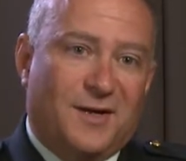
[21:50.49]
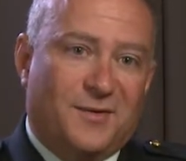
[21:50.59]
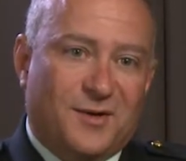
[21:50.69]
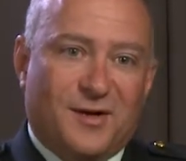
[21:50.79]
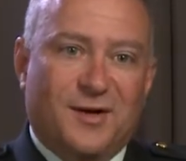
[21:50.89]

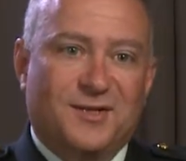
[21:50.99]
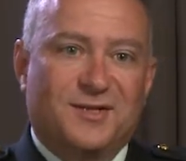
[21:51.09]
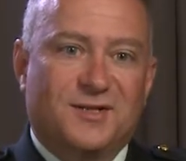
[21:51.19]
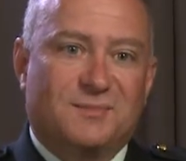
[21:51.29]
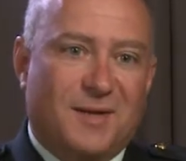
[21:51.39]

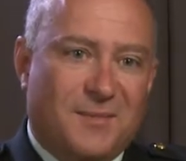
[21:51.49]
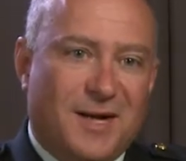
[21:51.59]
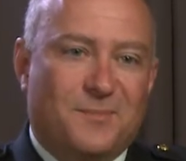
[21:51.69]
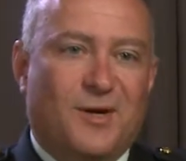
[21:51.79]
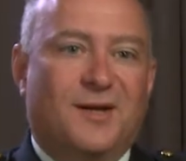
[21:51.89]
reconnaissance, my
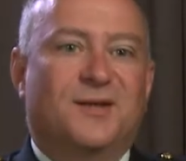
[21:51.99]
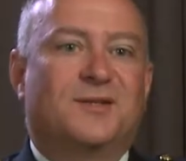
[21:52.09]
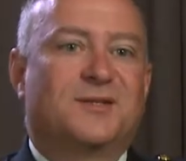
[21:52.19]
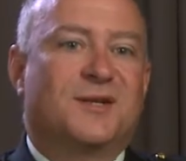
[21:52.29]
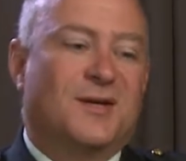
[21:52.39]
map
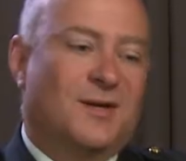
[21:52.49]
recce's,